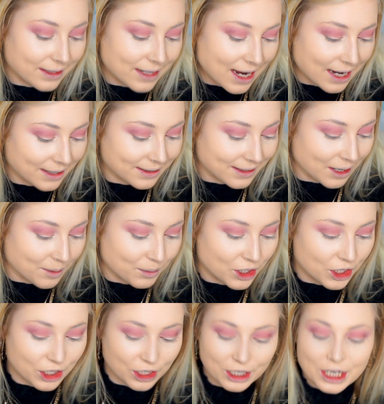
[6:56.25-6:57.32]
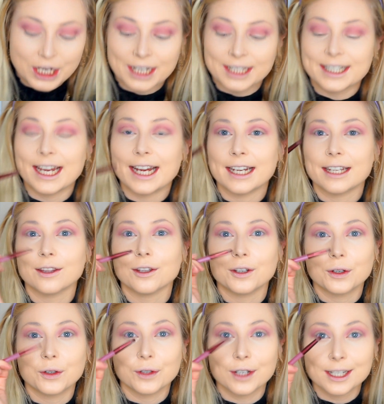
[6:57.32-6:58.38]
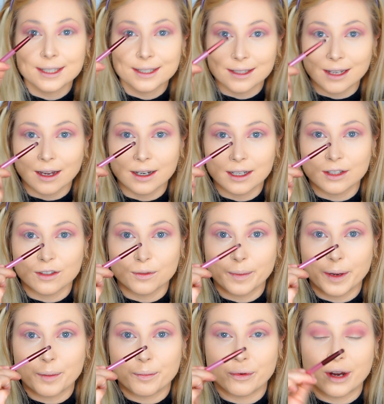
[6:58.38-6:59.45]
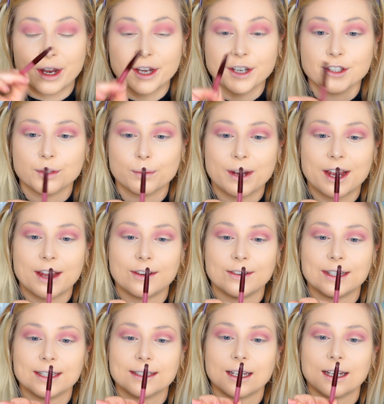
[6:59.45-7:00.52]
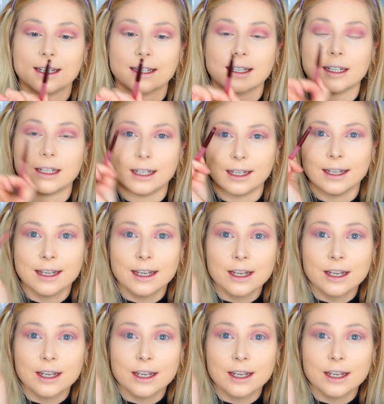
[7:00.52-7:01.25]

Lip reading: Next, I'm gonna take the crease side of my brush where it's like gonna